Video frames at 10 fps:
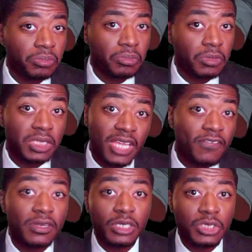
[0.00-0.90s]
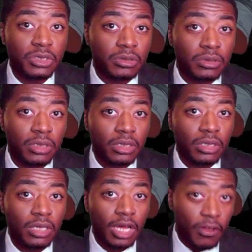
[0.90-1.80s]
The definition
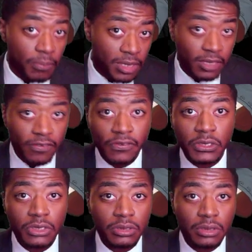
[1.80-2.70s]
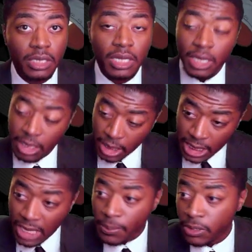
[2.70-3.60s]
of being efficient and
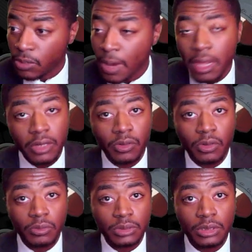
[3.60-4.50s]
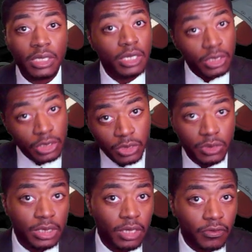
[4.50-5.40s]
keeping your polychromes to
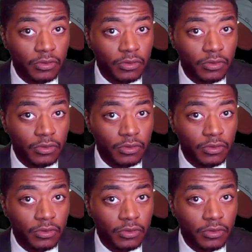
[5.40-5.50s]
yourself.